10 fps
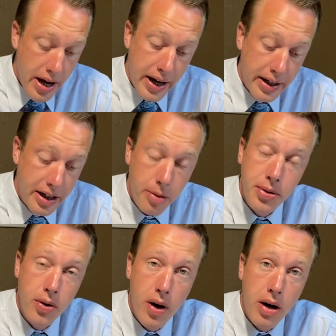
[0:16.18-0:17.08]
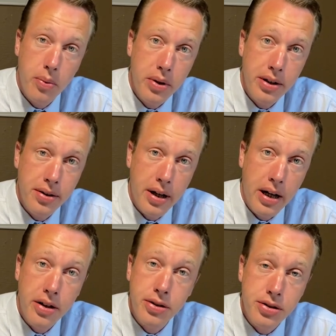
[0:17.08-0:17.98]
and helping you out with
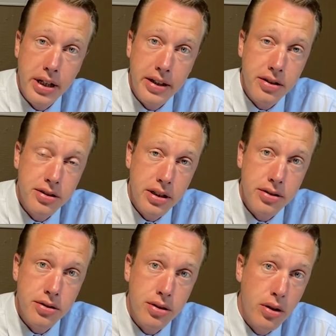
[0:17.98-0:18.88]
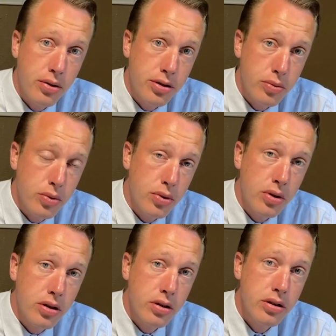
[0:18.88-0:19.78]
understanding the sales disclosure
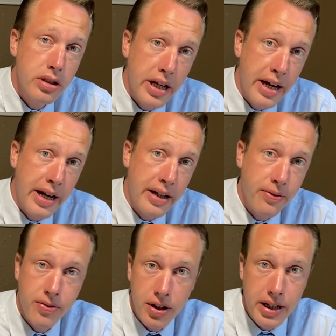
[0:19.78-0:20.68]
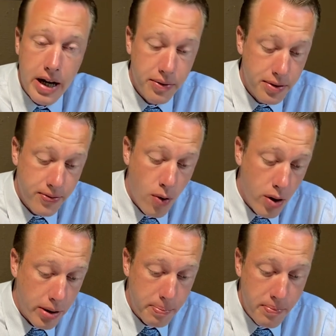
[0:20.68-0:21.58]
rules and filling out the
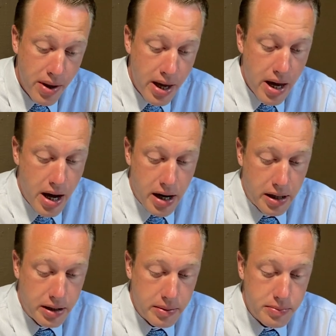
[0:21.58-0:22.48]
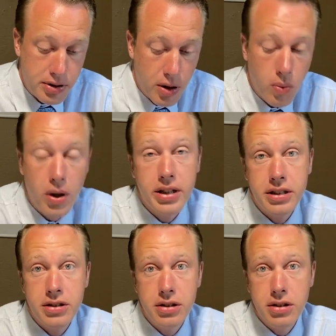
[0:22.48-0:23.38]
form. So what
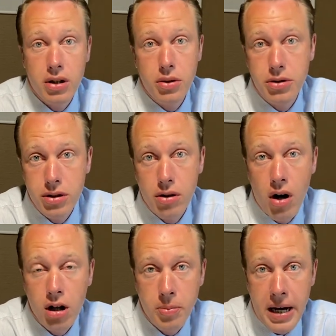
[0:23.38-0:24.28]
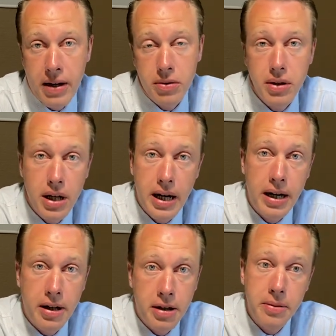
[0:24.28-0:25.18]
is disclosure all
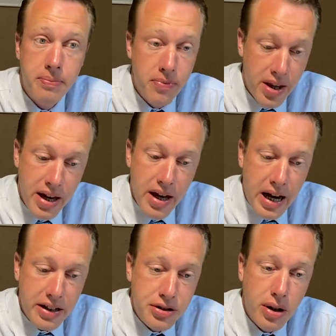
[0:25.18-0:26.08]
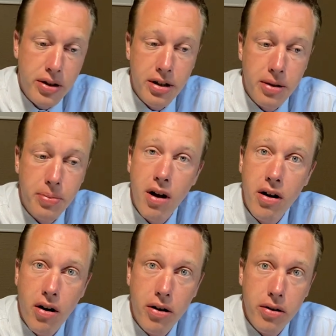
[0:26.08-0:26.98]
about? I started the
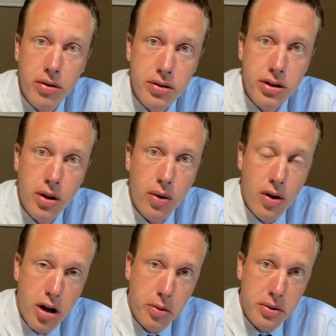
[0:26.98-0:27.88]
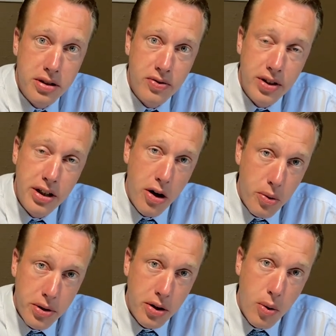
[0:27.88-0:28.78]
blog article to go along with this video
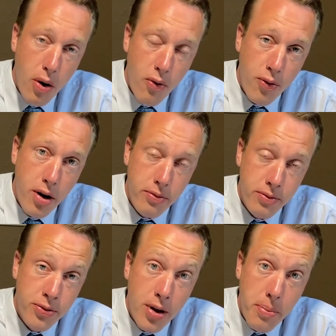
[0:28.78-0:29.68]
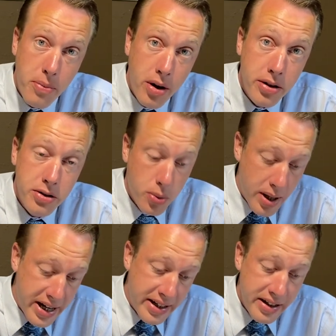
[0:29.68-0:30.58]
with a quote from Mark
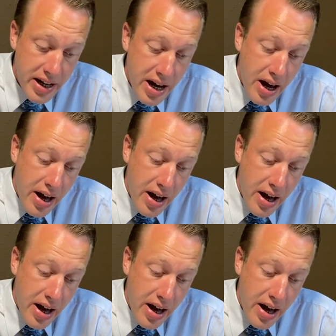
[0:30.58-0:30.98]
Twain.